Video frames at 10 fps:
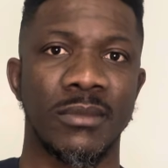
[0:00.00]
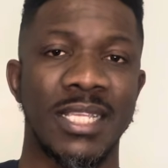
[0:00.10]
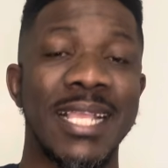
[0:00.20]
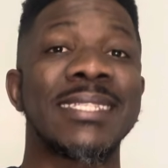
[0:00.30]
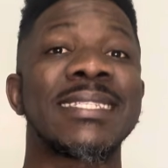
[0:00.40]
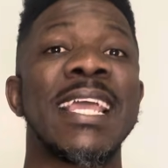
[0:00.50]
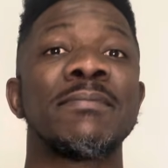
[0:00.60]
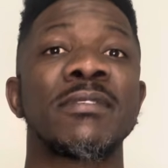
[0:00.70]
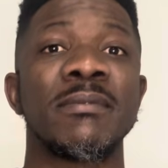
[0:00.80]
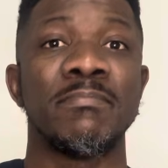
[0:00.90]

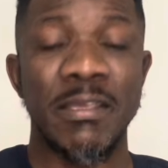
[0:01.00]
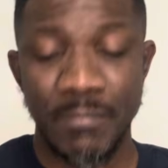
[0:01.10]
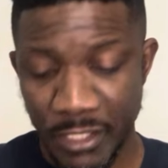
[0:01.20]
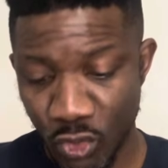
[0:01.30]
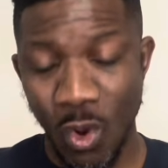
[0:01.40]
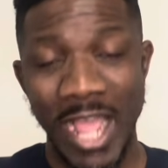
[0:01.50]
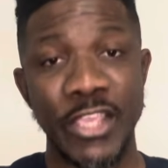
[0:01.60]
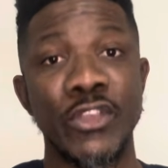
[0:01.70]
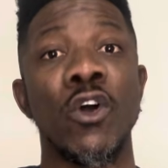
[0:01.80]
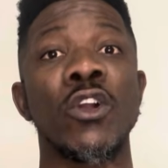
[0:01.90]
Except maybe you are
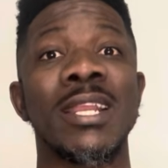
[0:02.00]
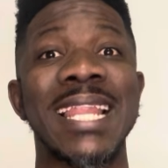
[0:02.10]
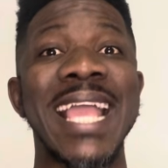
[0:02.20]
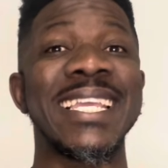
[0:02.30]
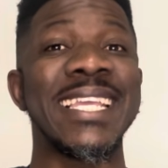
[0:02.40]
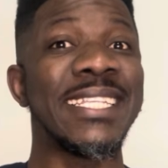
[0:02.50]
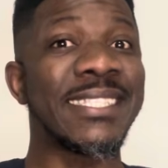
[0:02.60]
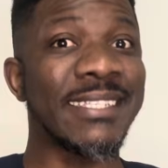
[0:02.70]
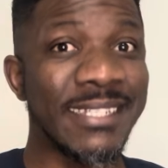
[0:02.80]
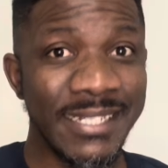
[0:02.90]
young, like
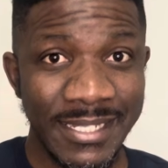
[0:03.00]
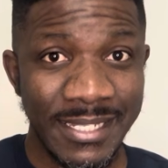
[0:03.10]
18,